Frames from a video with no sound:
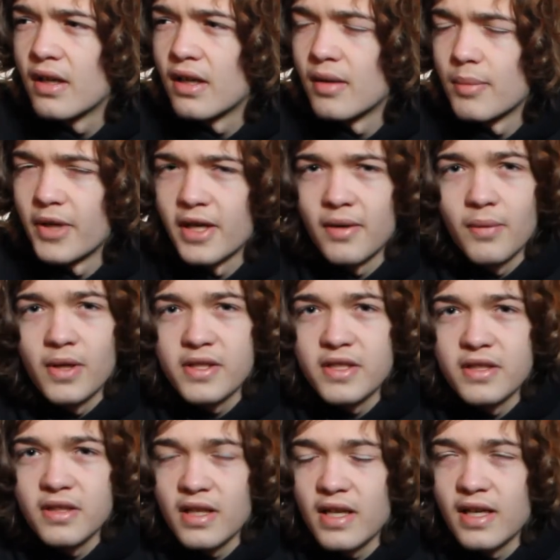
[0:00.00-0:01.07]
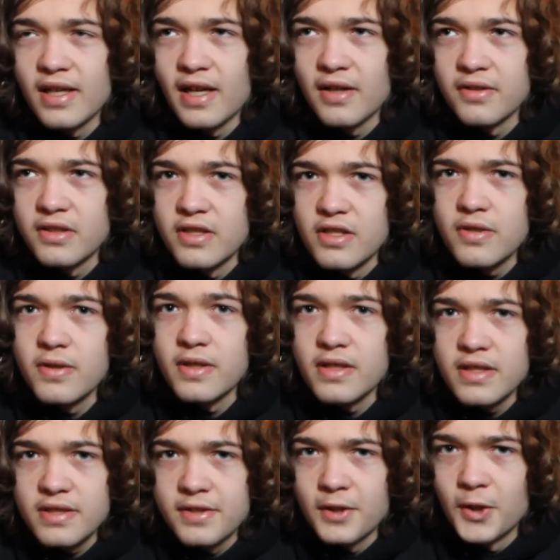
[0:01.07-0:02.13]
But I wasn't getting out to do
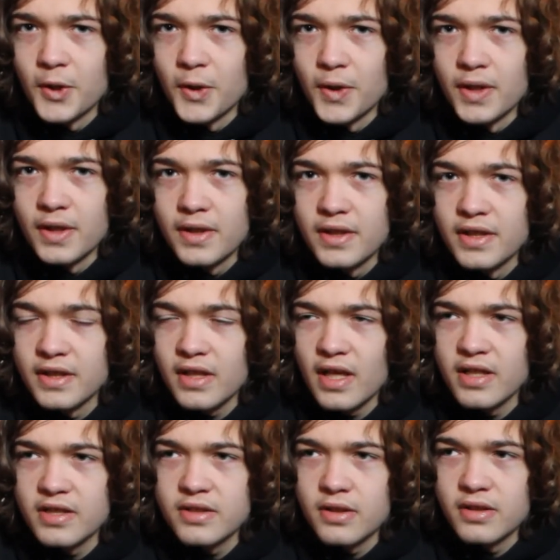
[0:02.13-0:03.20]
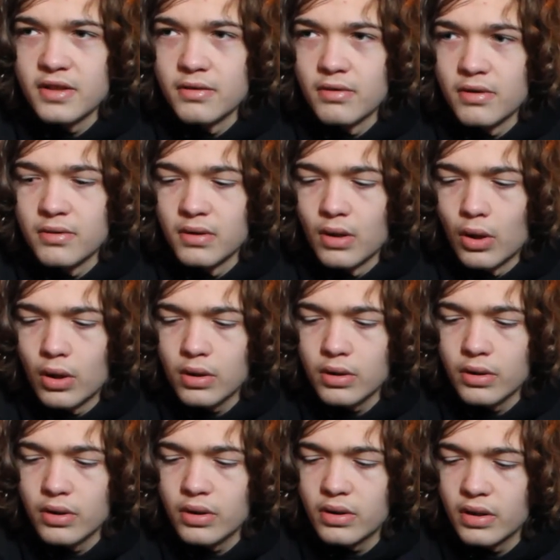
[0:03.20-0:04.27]
it, so it kind of started growing
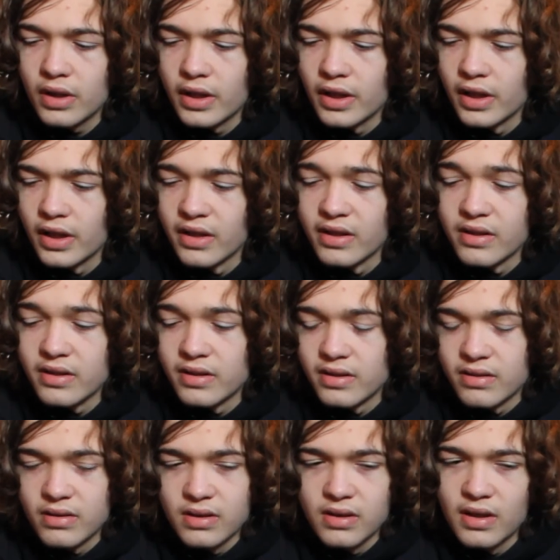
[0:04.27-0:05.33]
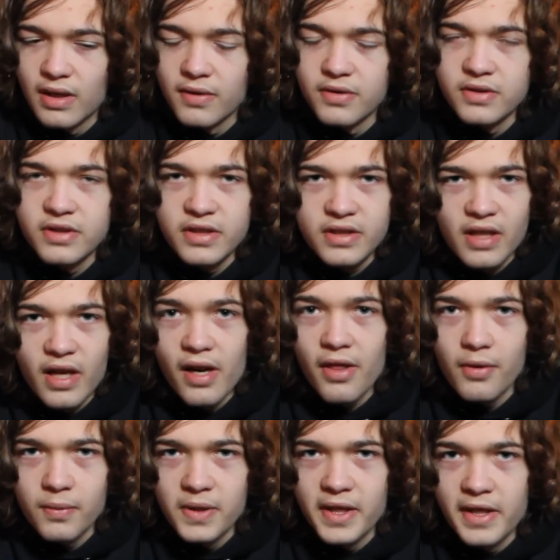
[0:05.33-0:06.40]
longer, and that was just kind of
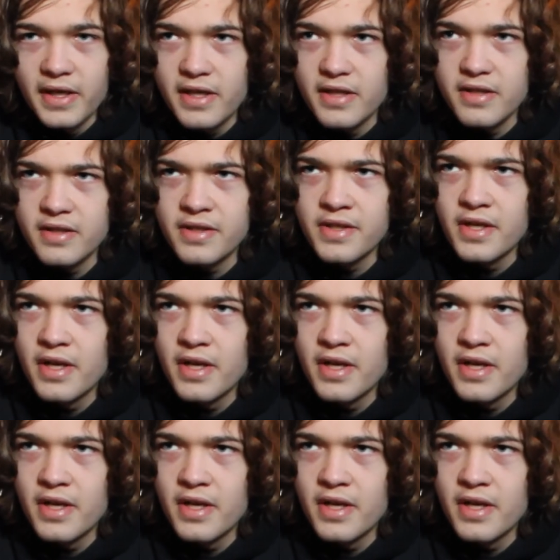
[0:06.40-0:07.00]
the way it is.